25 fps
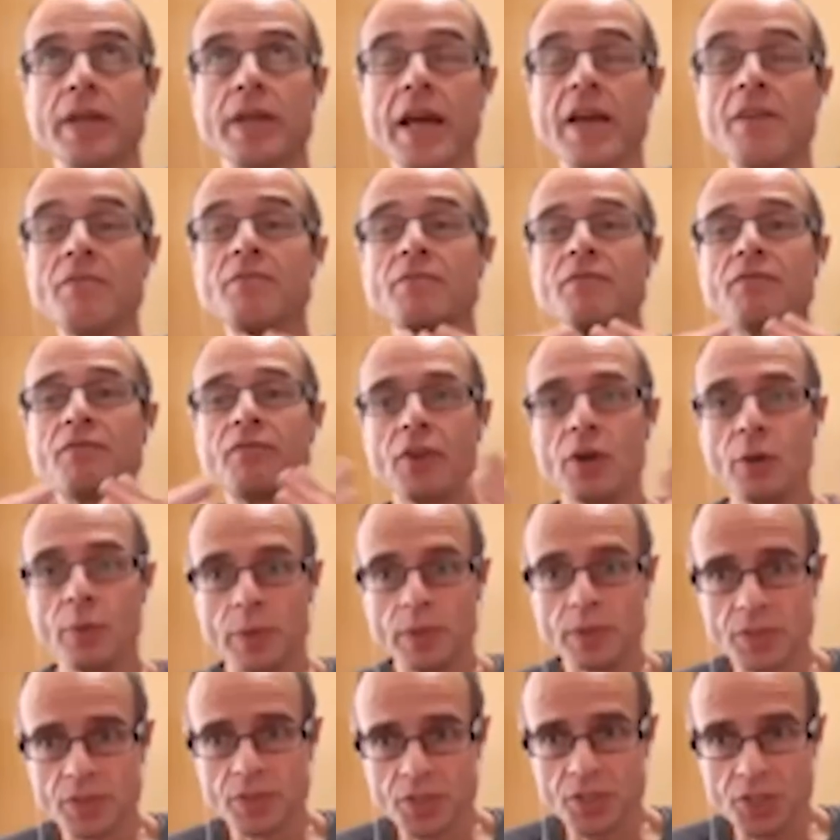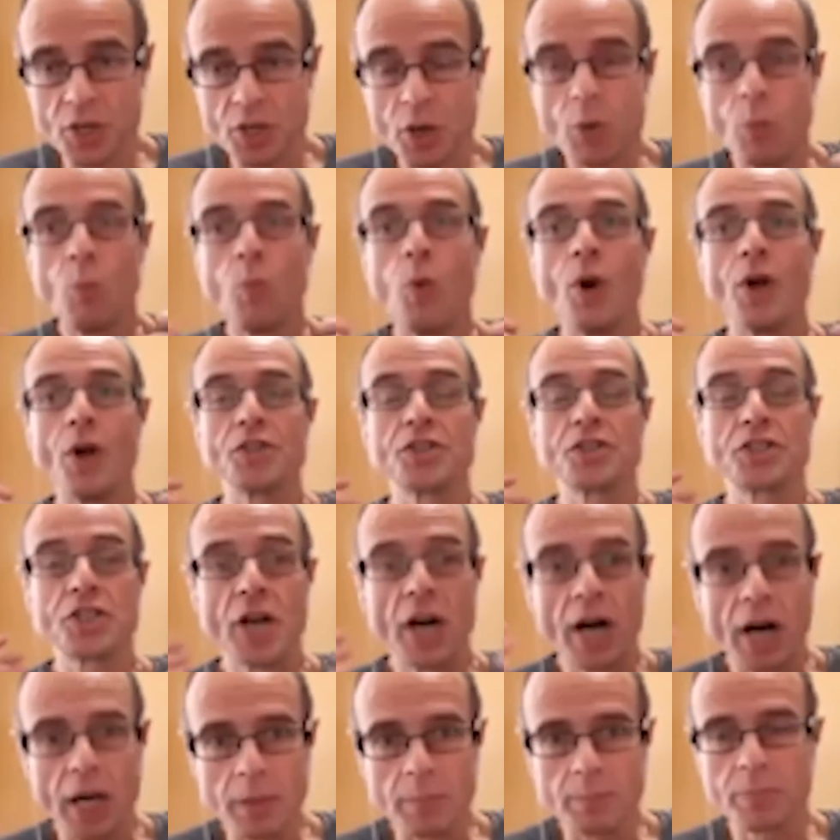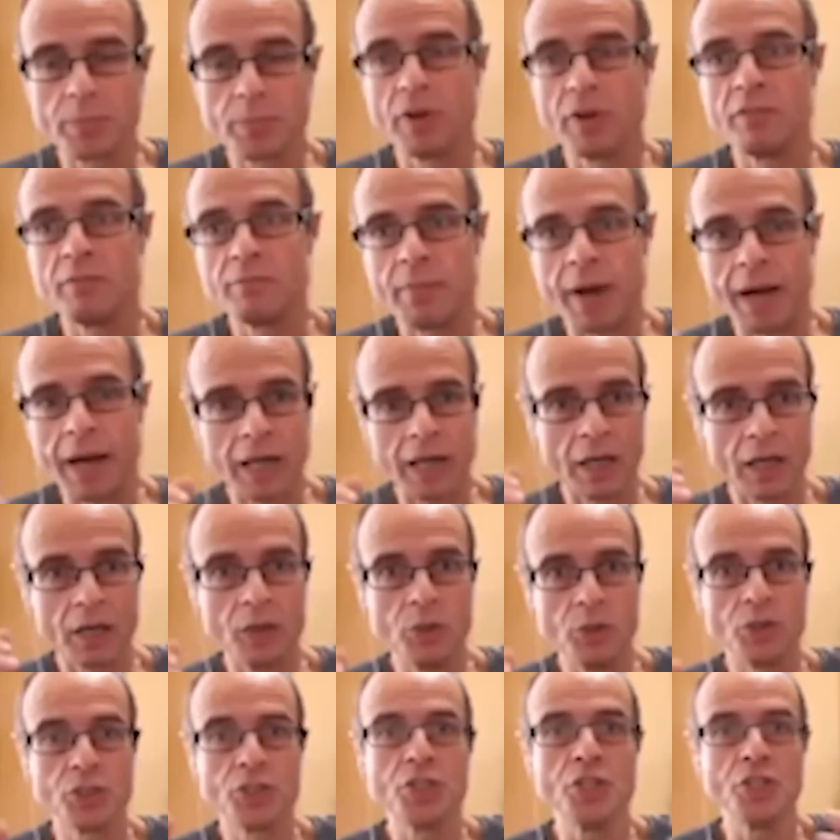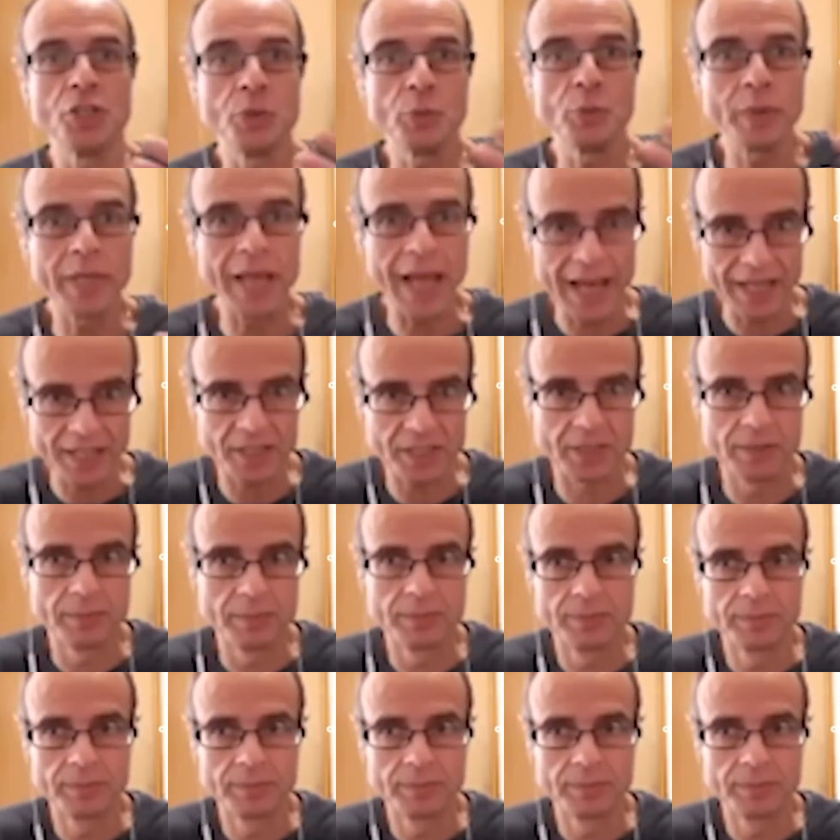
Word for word: influence what type of malocclusion you get.